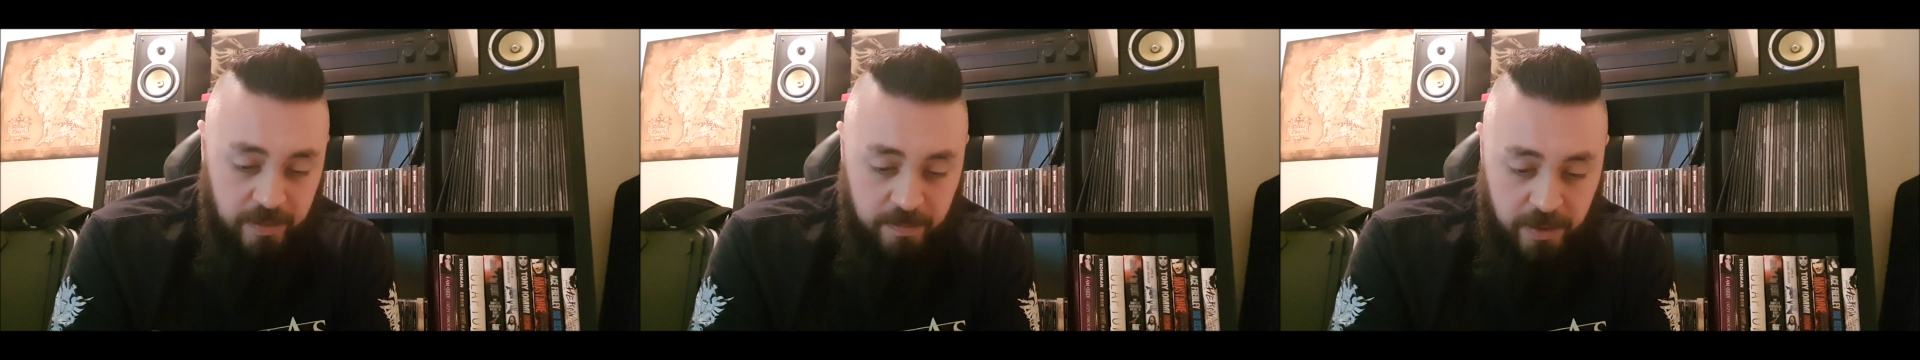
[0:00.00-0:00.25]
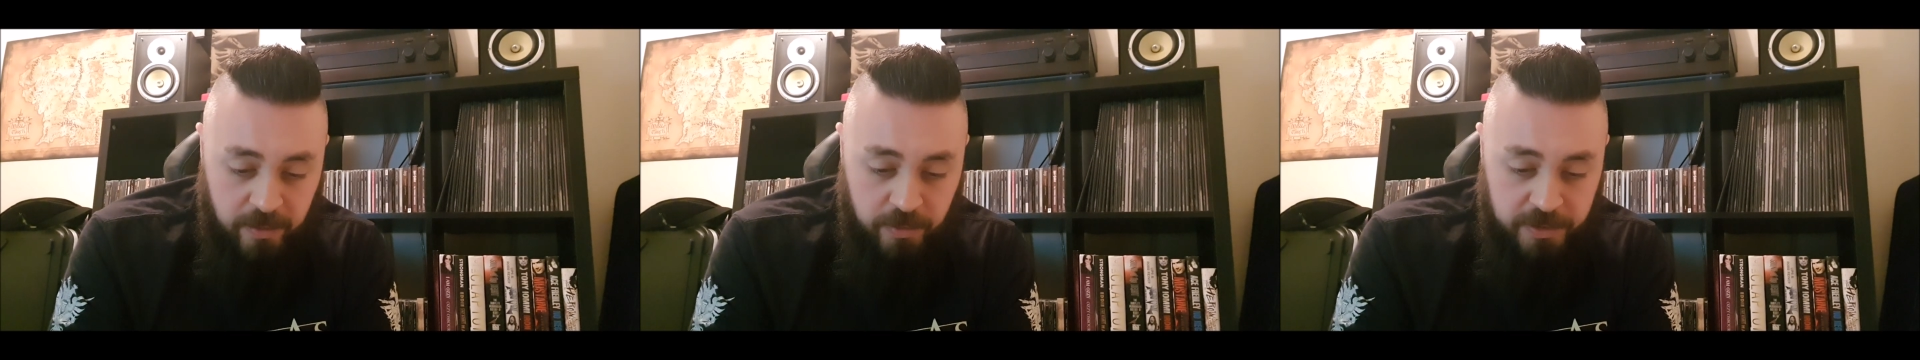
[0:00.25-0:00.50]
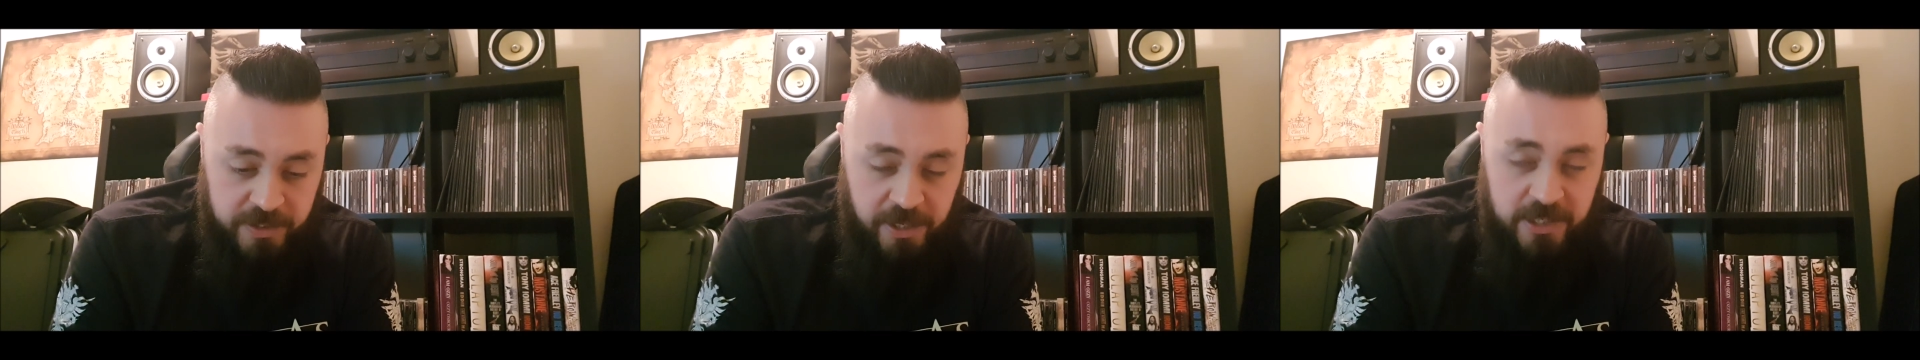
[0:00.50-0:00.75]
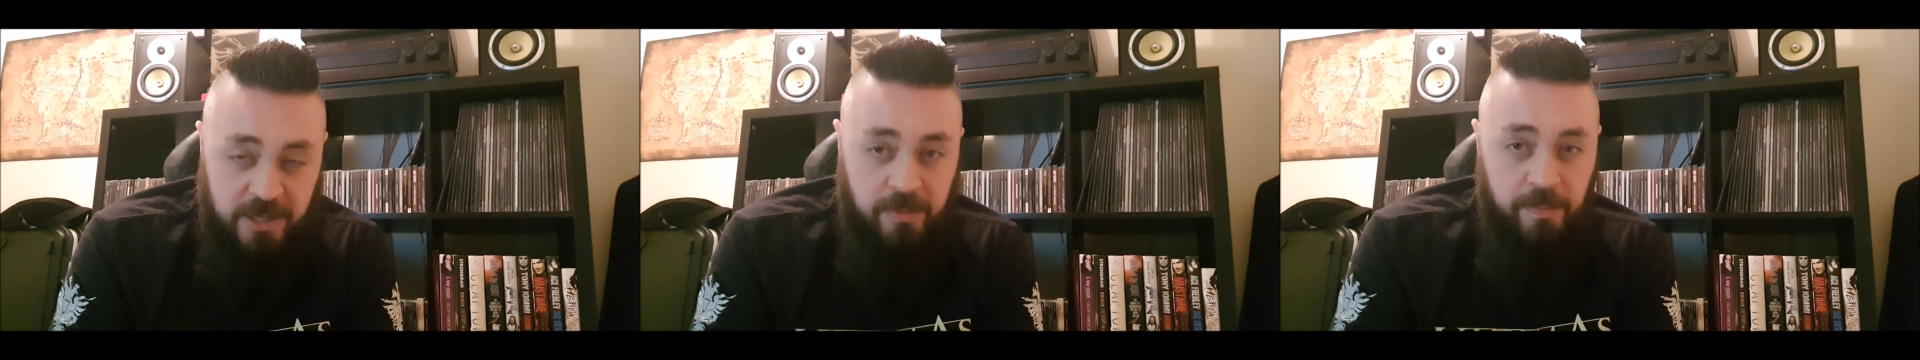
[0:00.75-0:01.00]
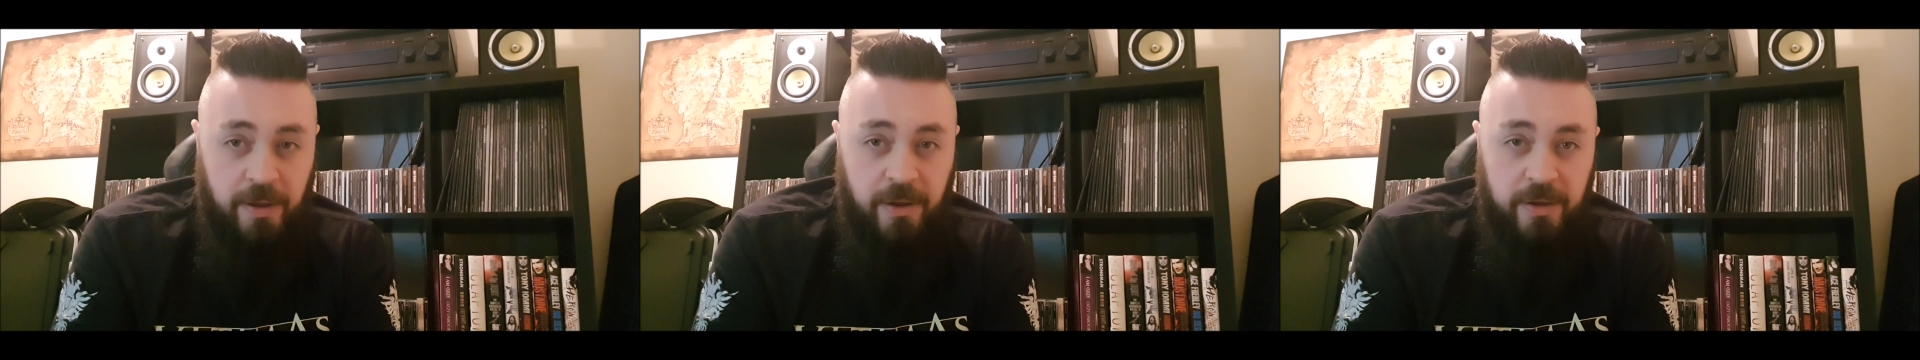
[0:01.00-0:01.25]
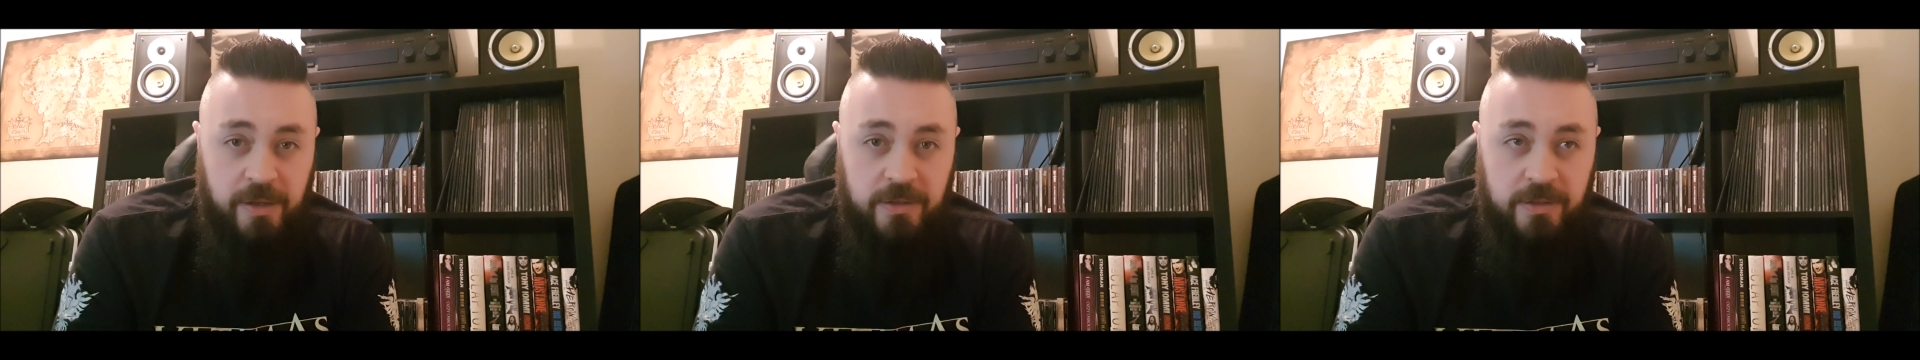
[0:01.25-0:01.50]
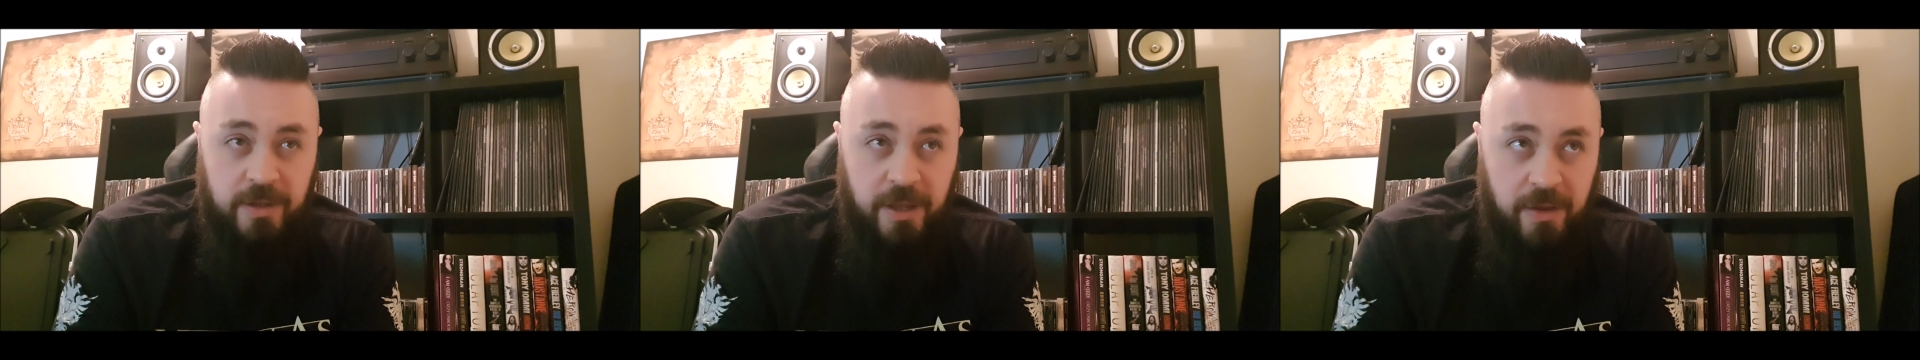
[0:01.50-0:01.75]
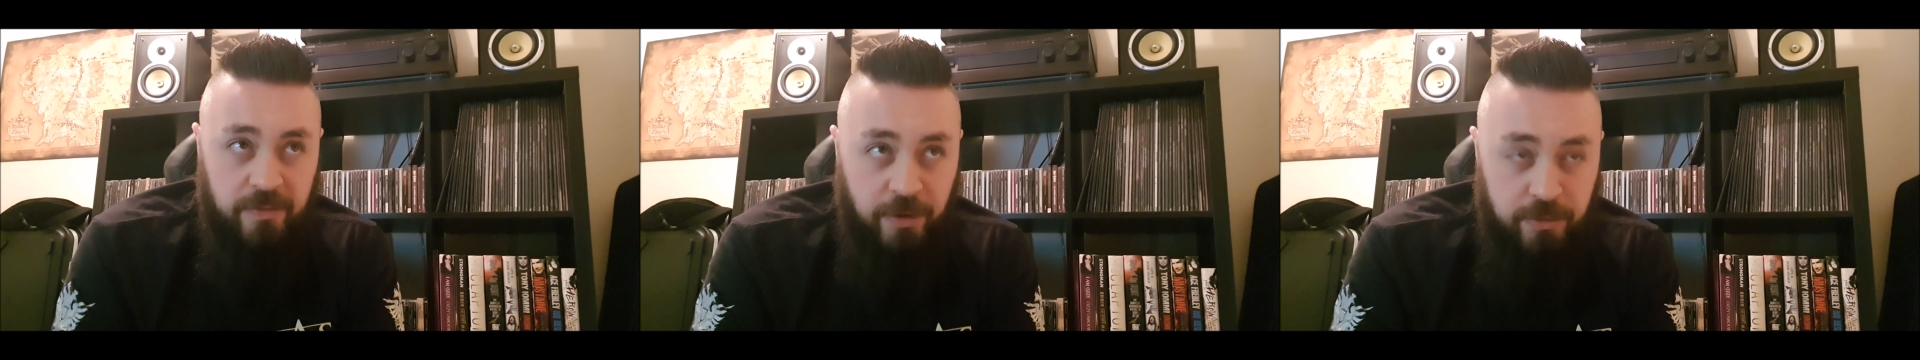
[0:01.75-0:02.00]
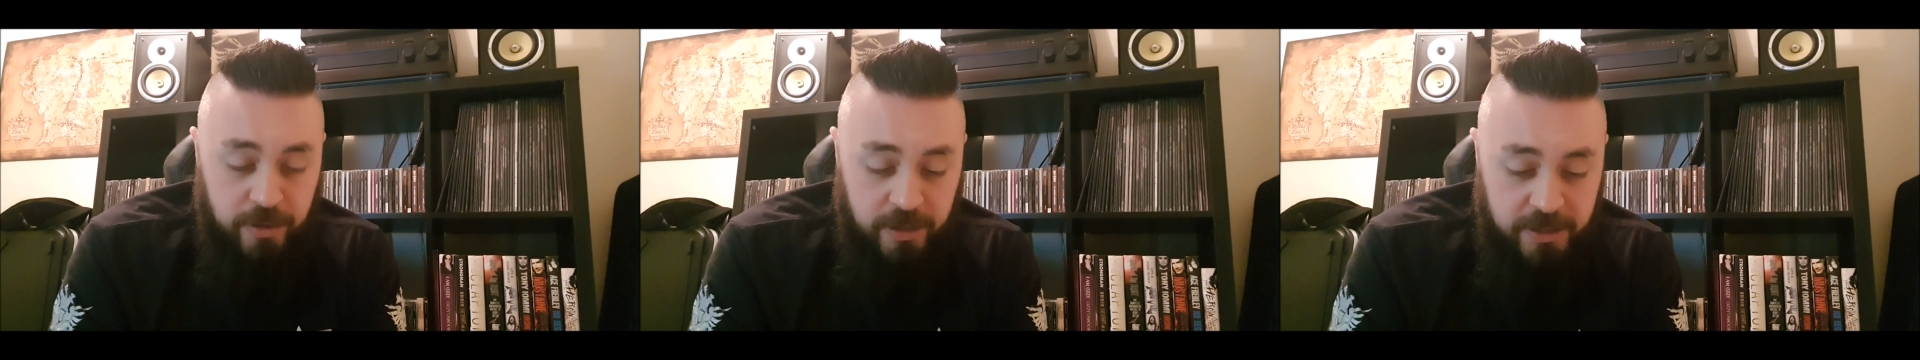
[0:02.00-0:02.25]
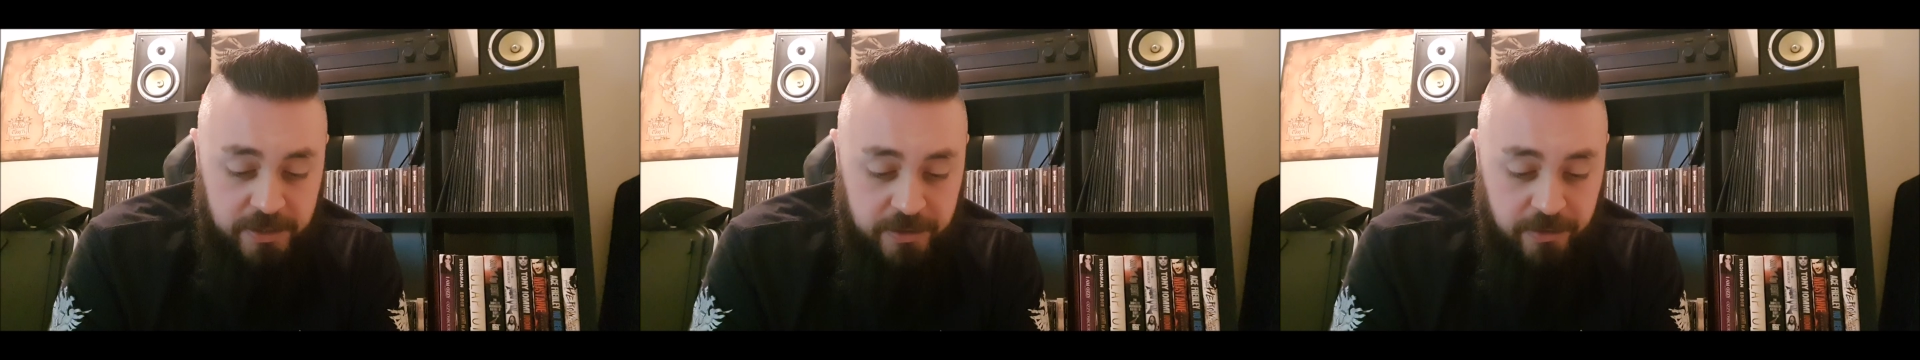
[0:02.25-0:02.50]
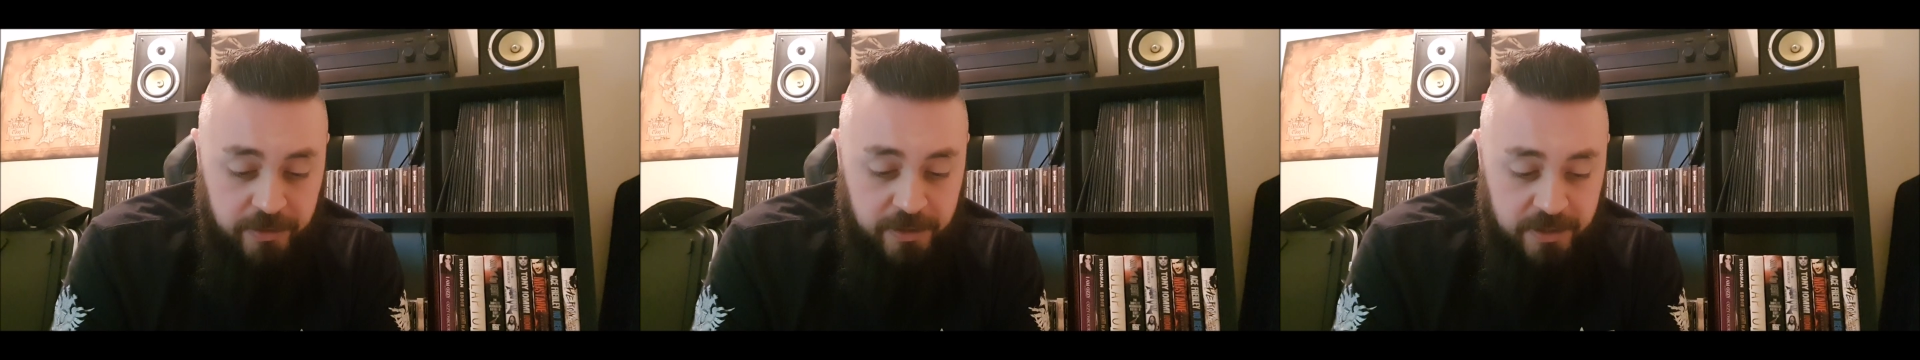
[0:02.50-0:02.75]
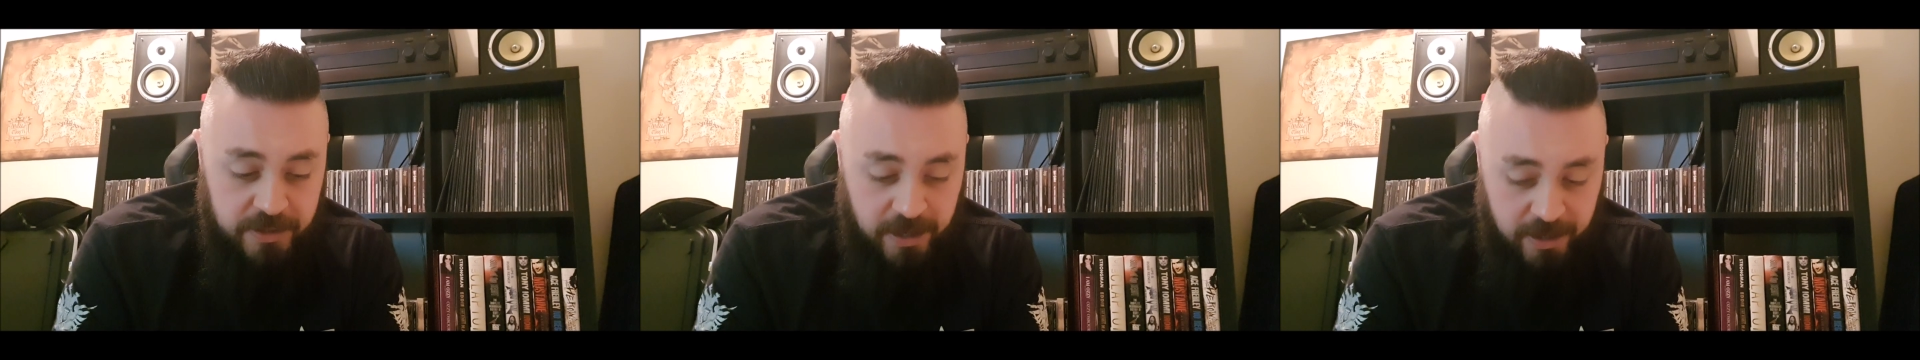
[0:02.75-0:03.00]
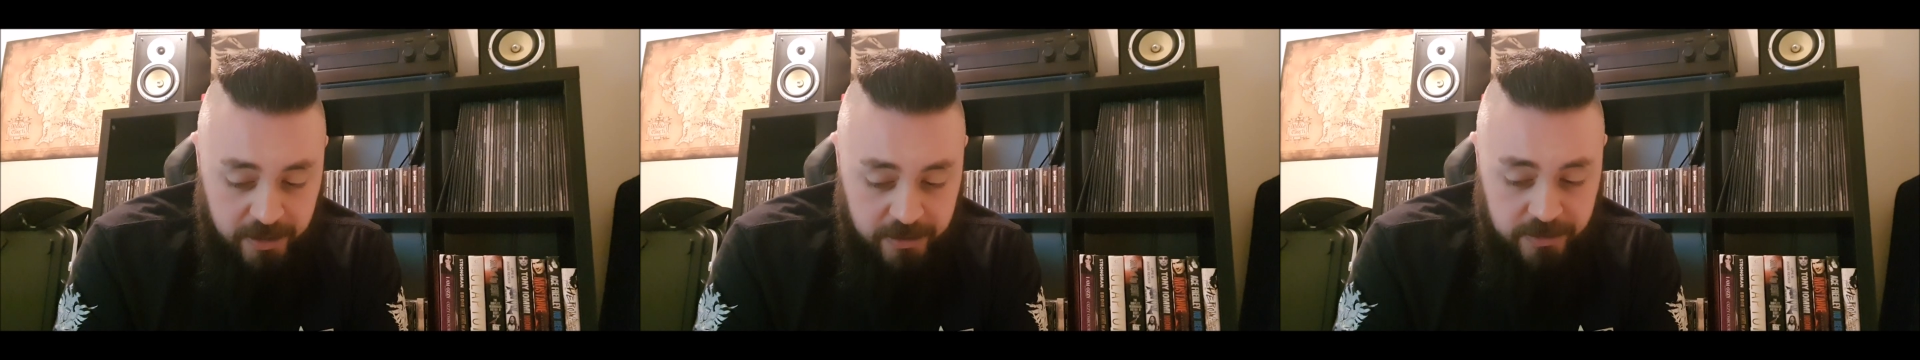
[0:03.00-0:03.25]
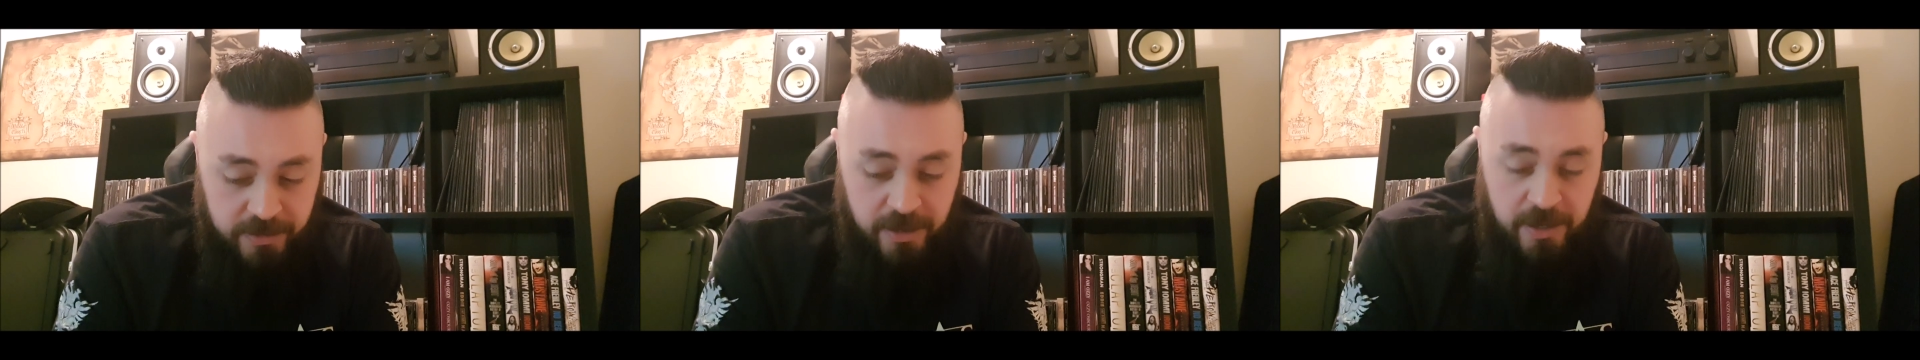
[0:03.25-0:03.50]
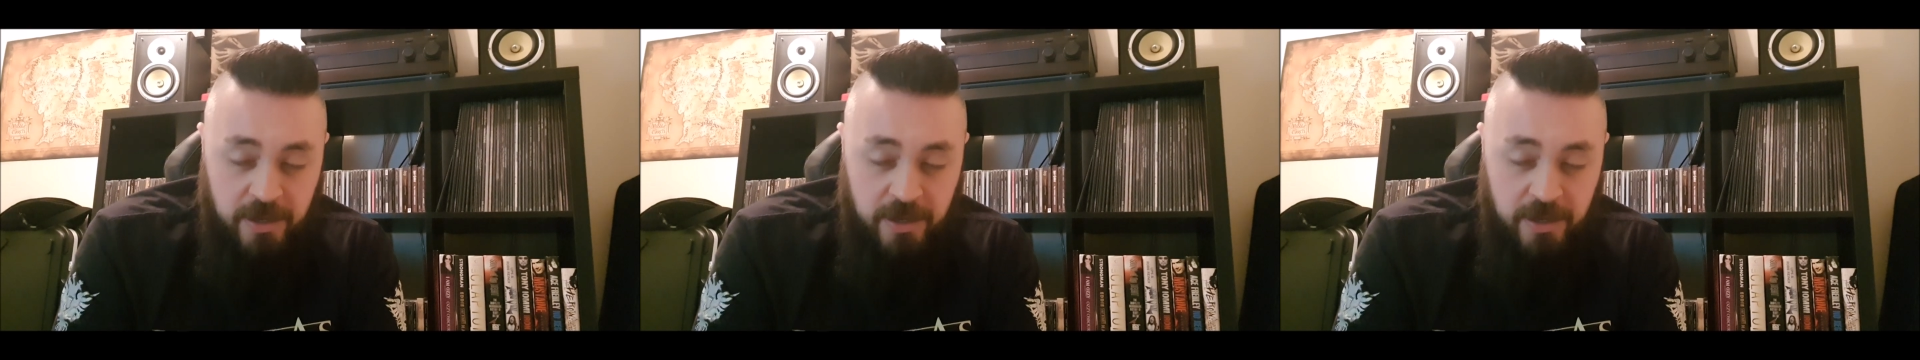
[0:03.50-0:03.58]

but what sets them apart is their vocalist on the guitars.